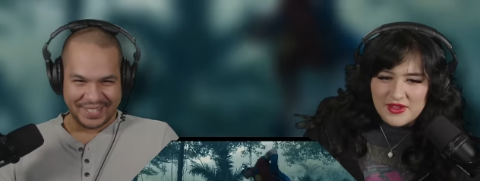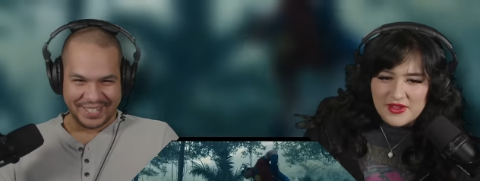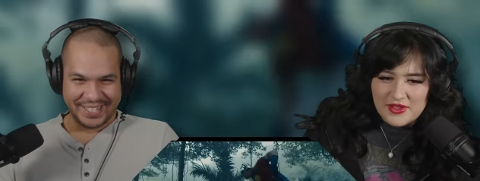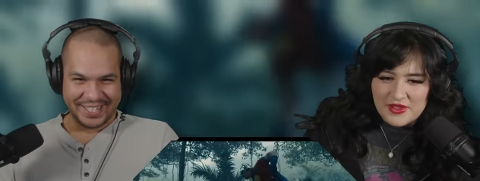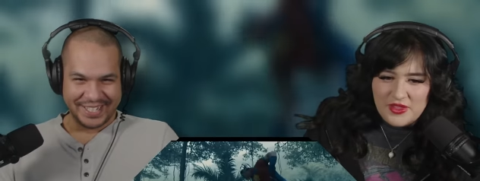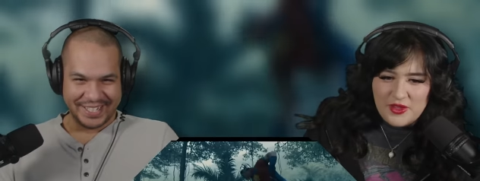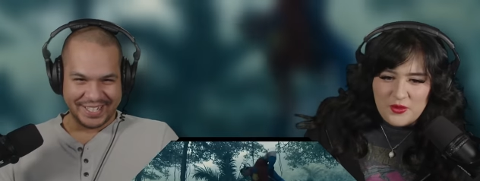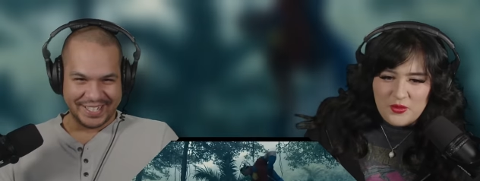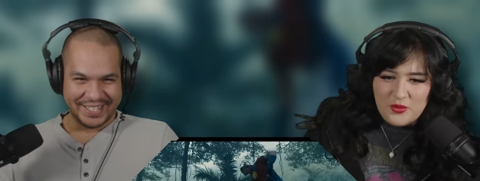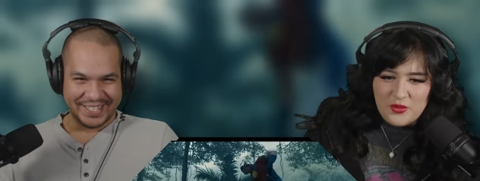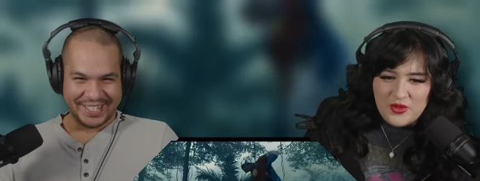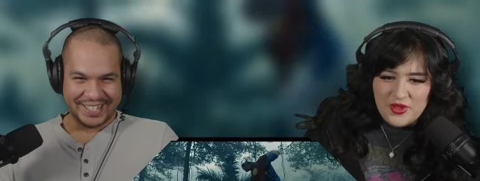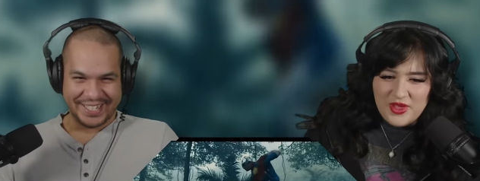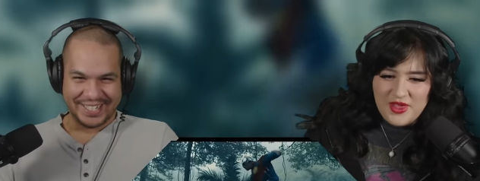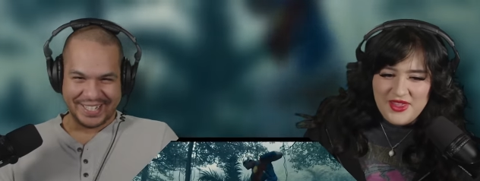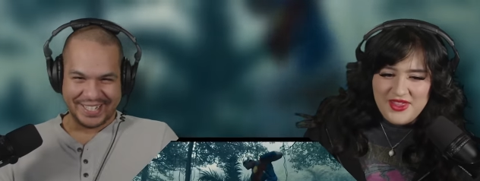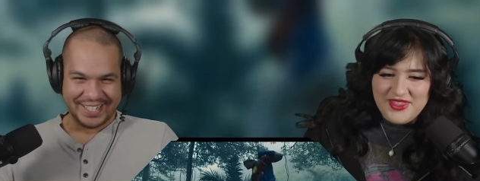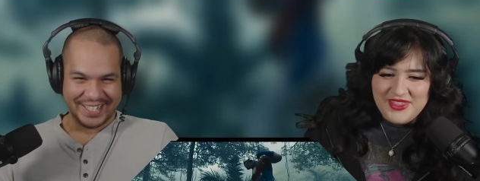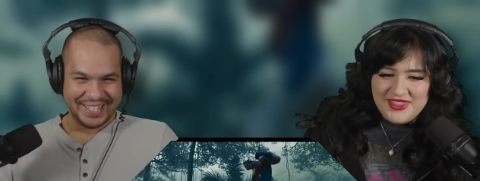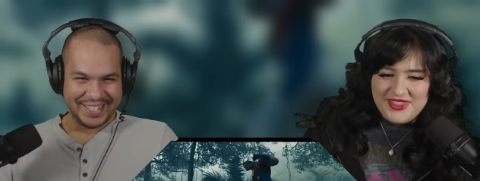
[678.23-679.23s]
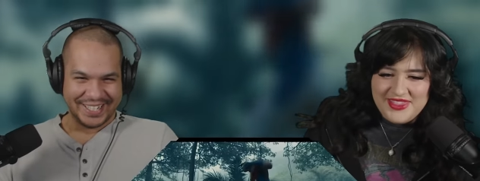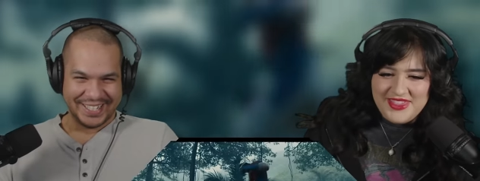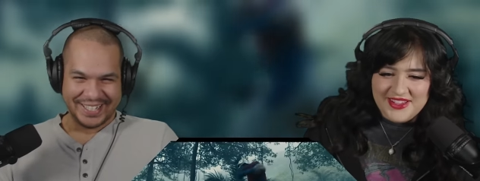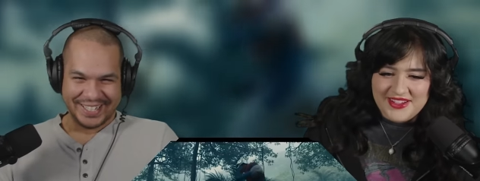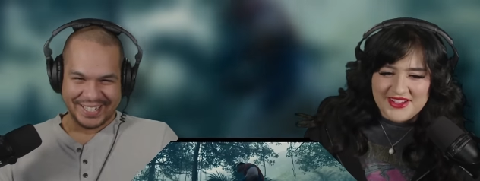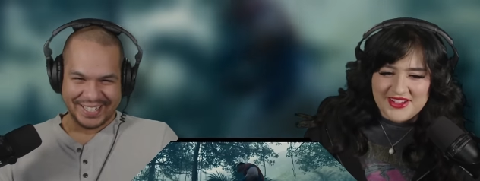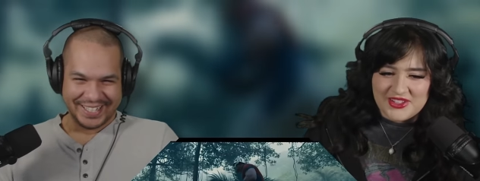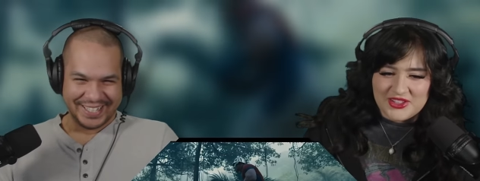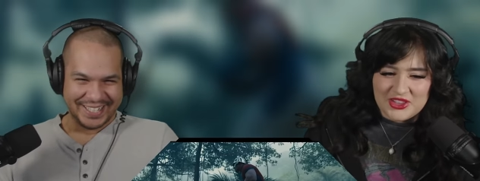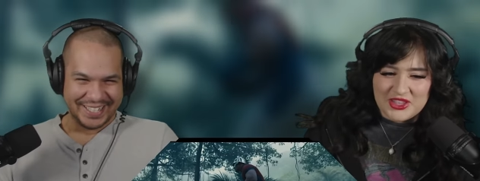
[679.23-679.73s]
Speaker 1: The, the
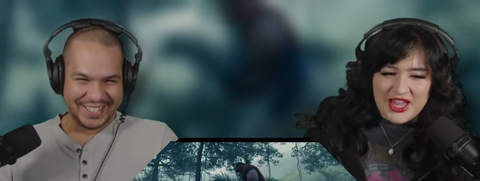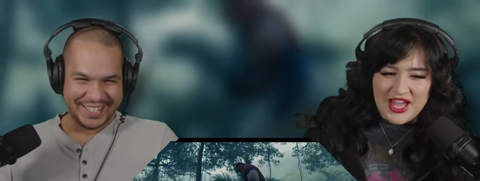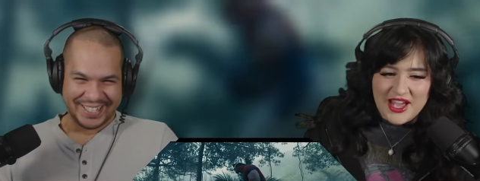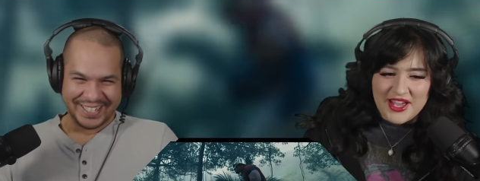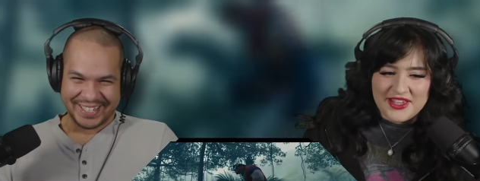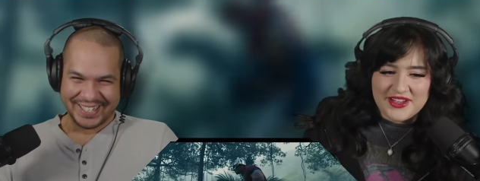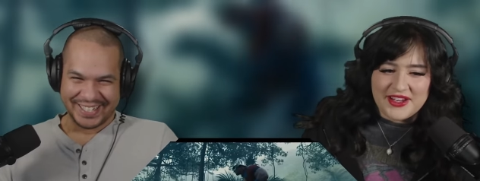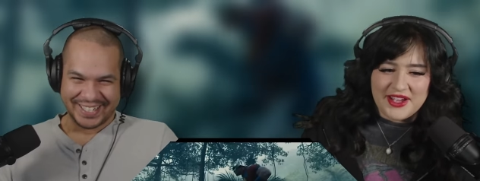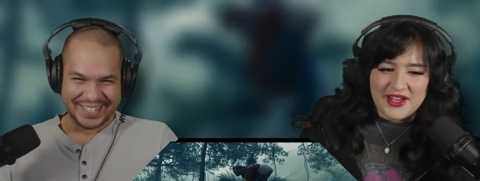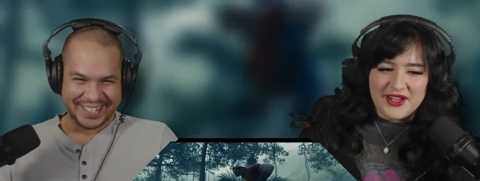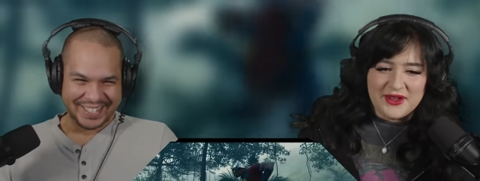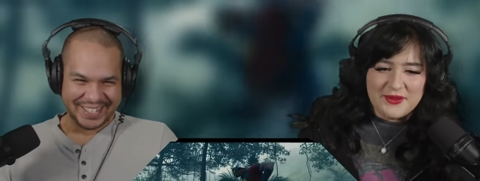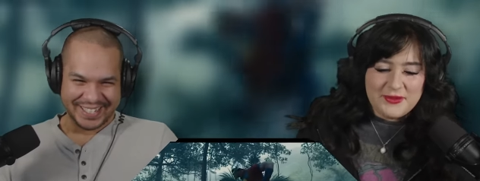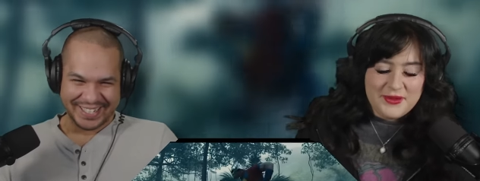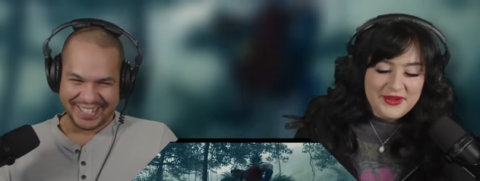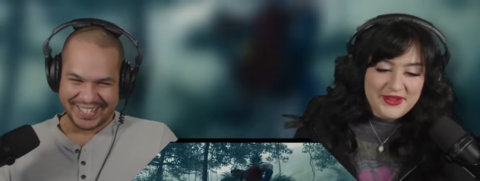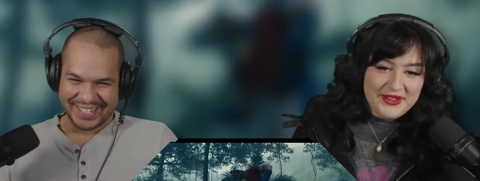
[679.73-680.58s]
glide up.